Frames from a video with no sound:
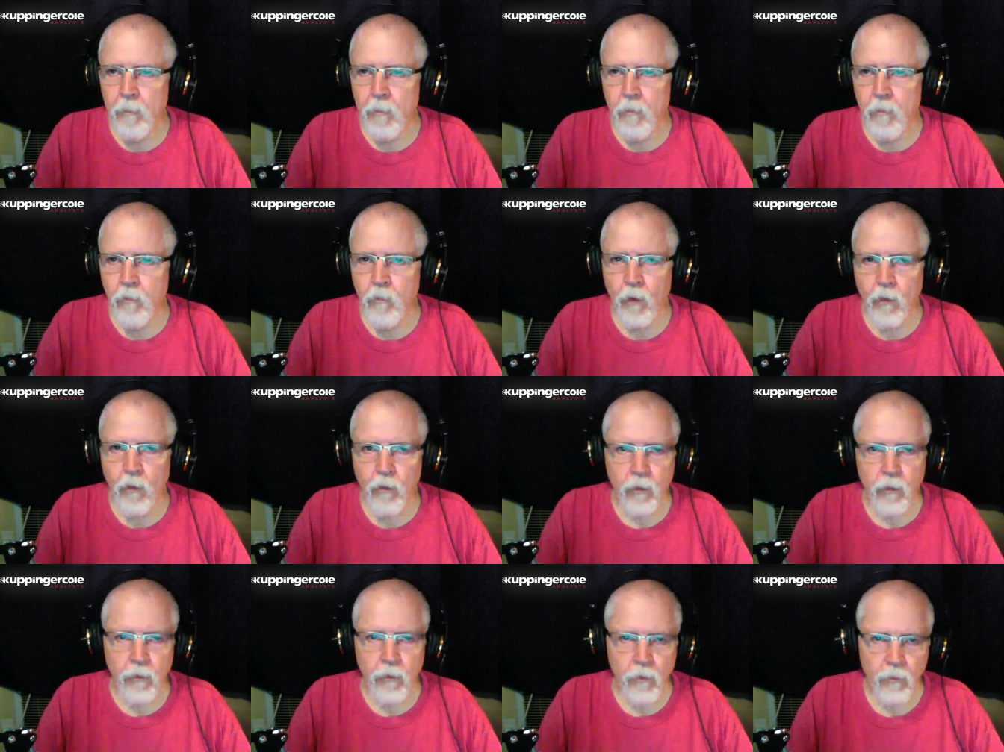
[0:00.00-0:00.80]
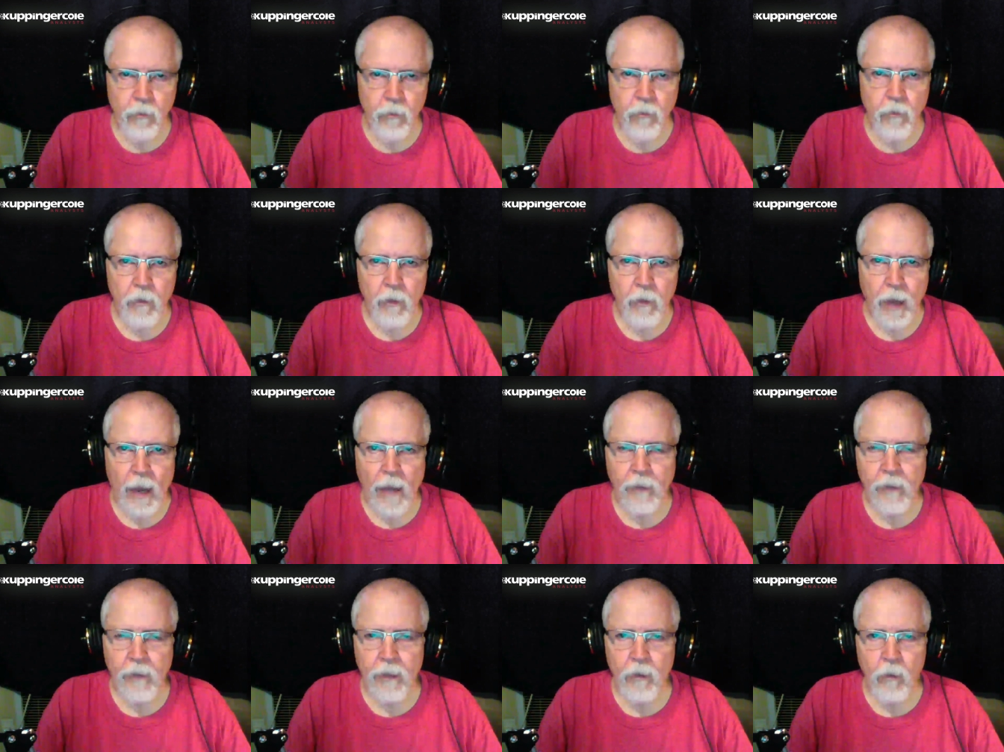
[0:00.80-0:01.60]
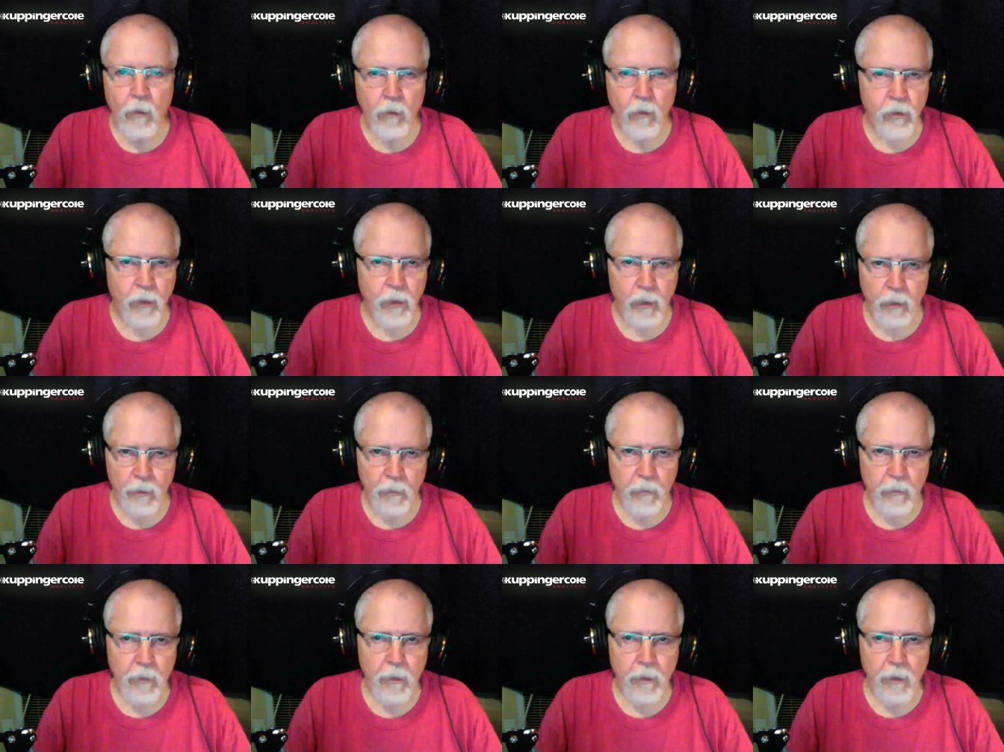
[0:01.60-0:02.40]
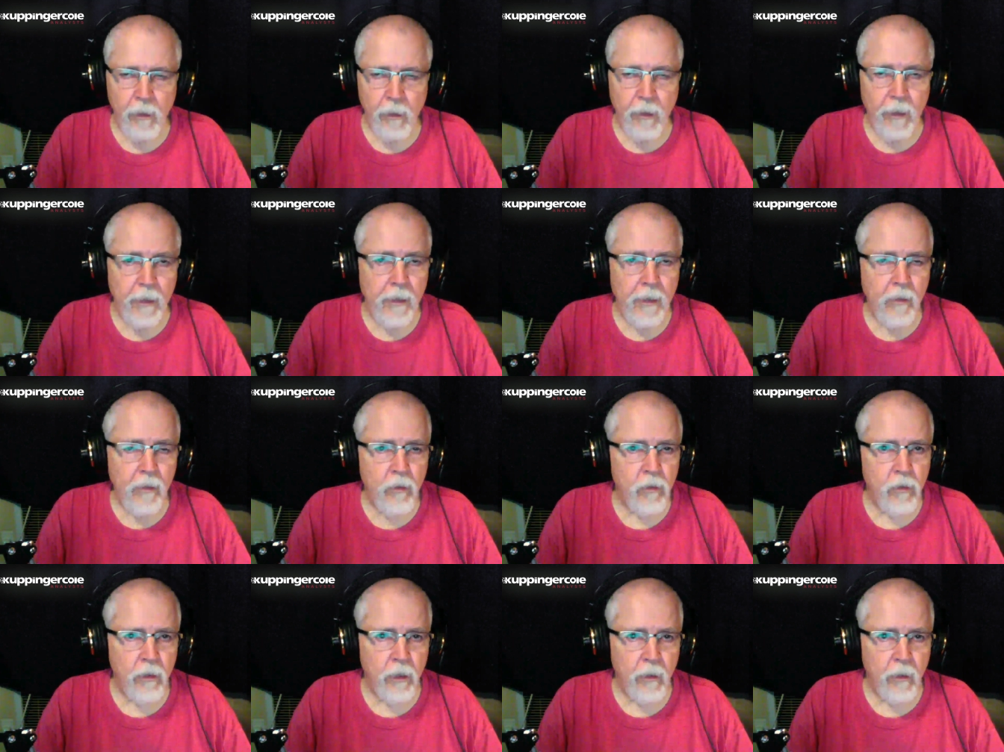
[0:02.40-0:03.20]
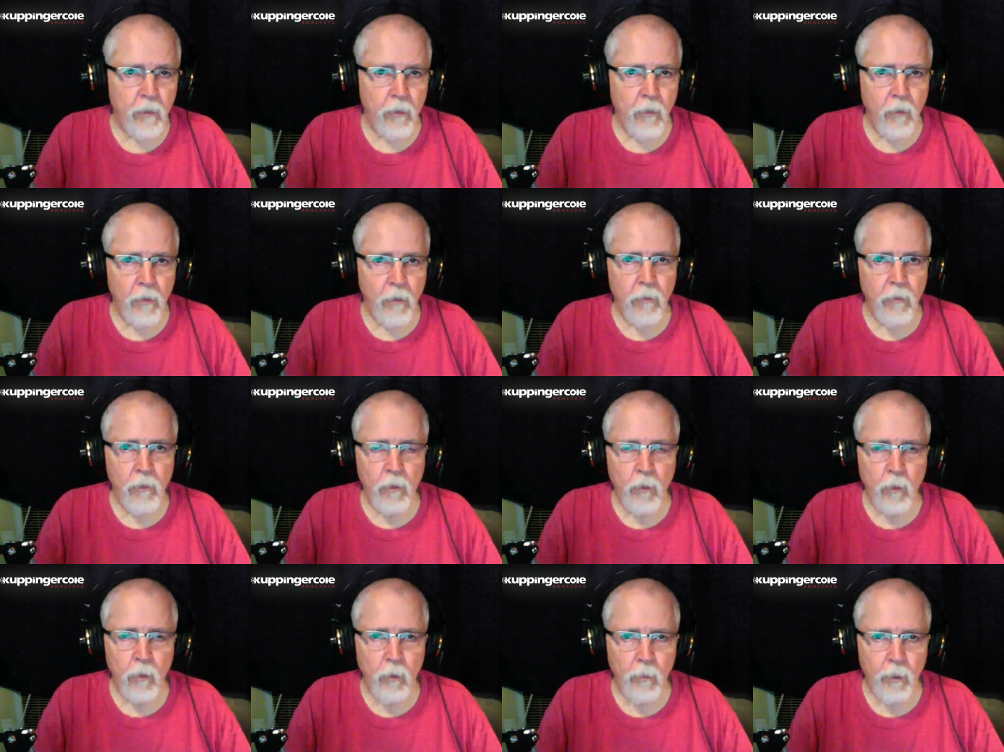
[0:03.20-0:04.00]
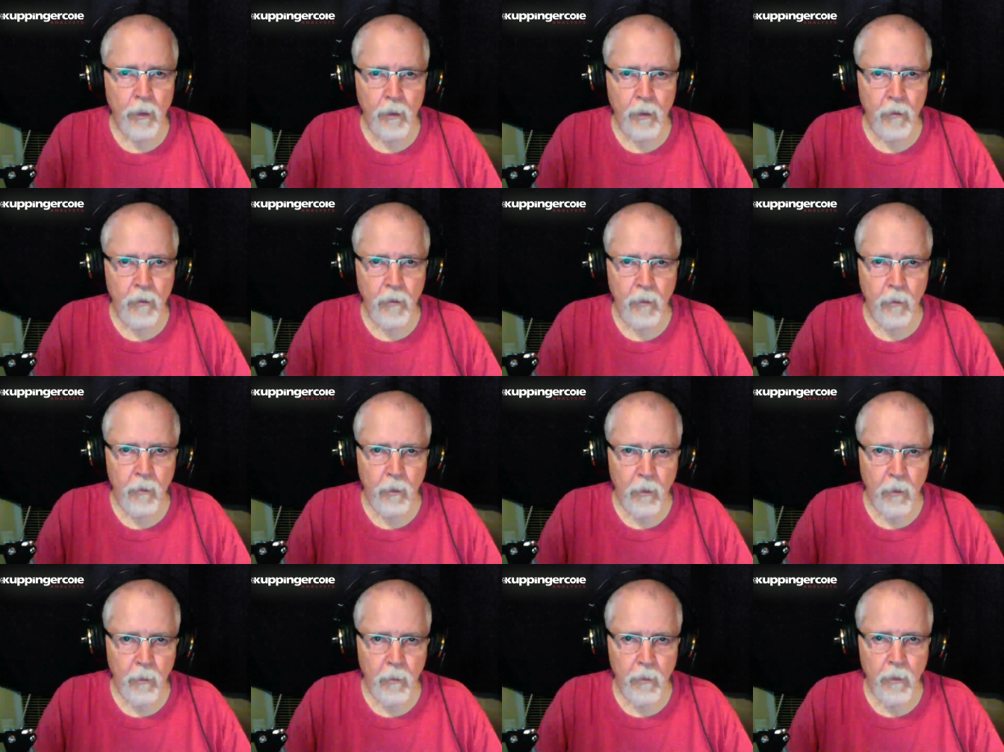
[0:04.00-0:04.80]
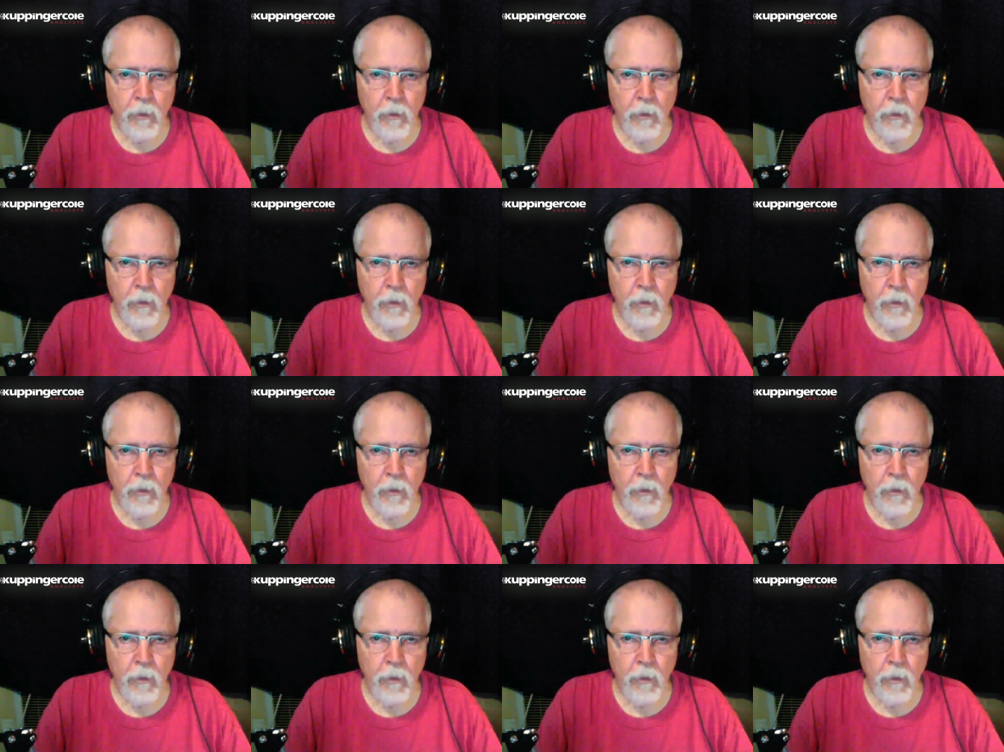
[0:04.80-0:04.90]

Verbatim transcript: functions that they all share, and they need to share in order for the whole market to grow.